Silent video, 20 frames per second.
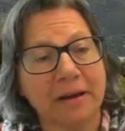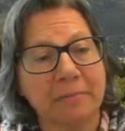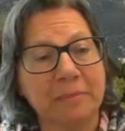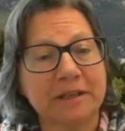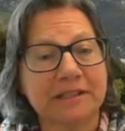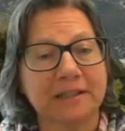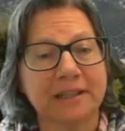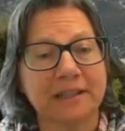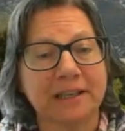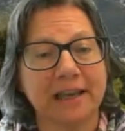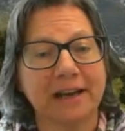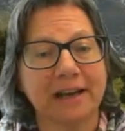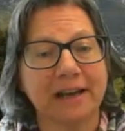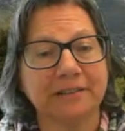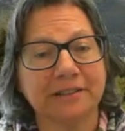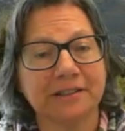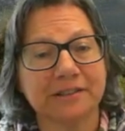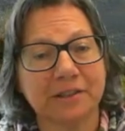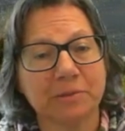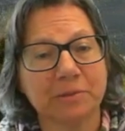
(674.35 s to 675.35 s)
MS and
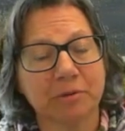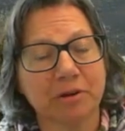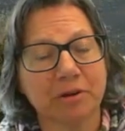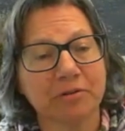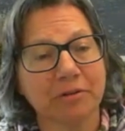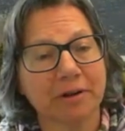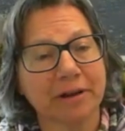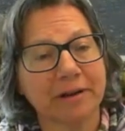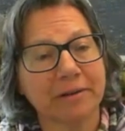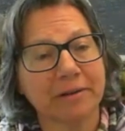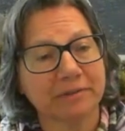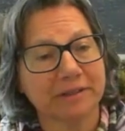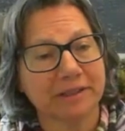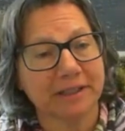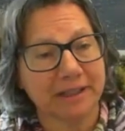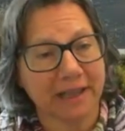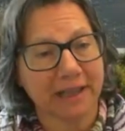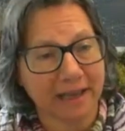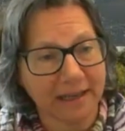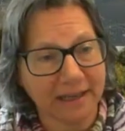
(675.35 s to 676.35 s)
accountancy program
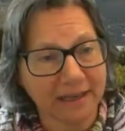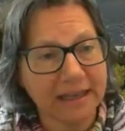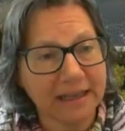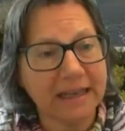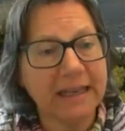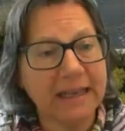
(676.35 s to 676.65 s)
today.